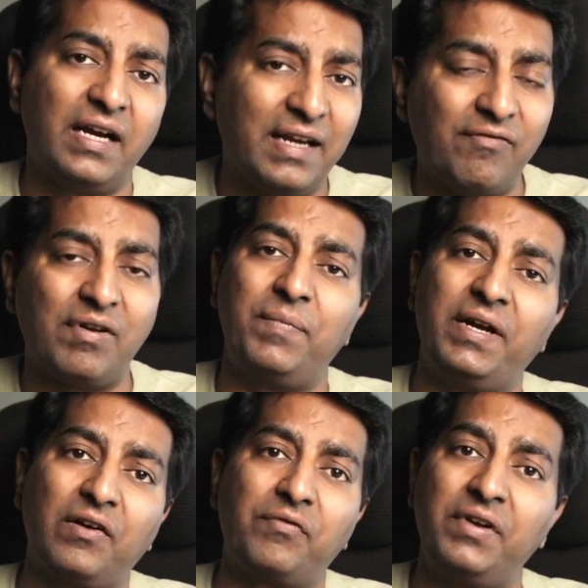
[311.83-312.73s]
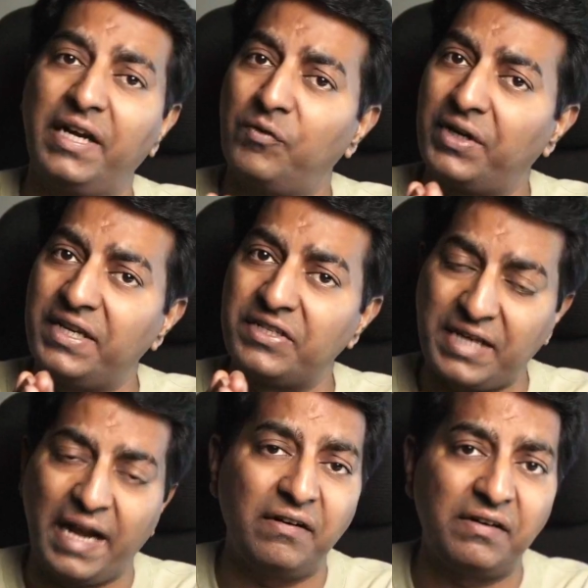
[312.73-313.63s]
development of networking
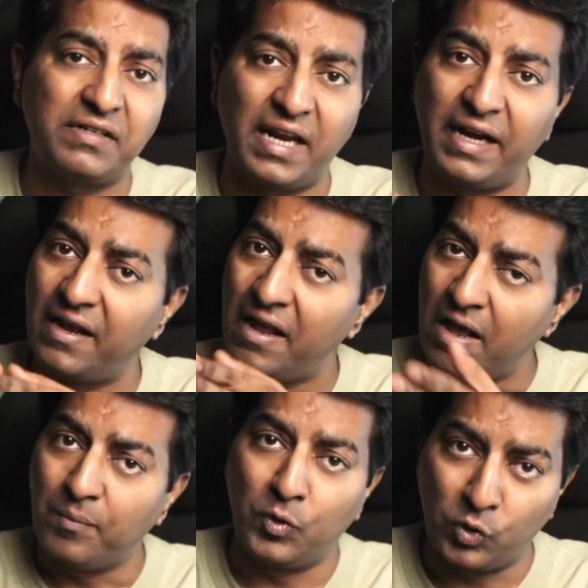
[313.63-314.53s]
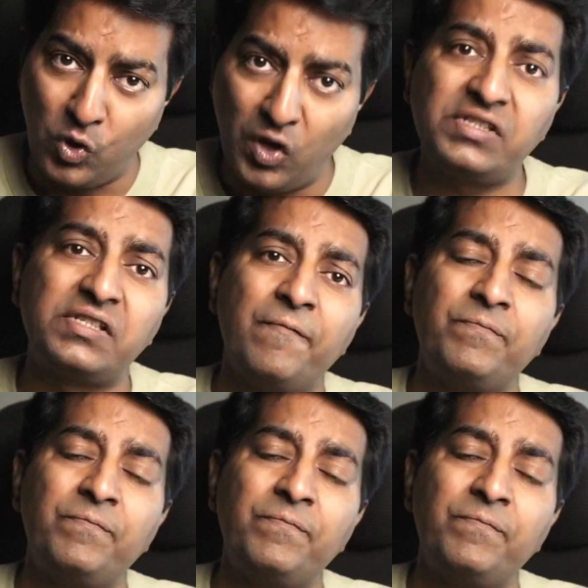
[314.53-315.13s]
standards and protocols.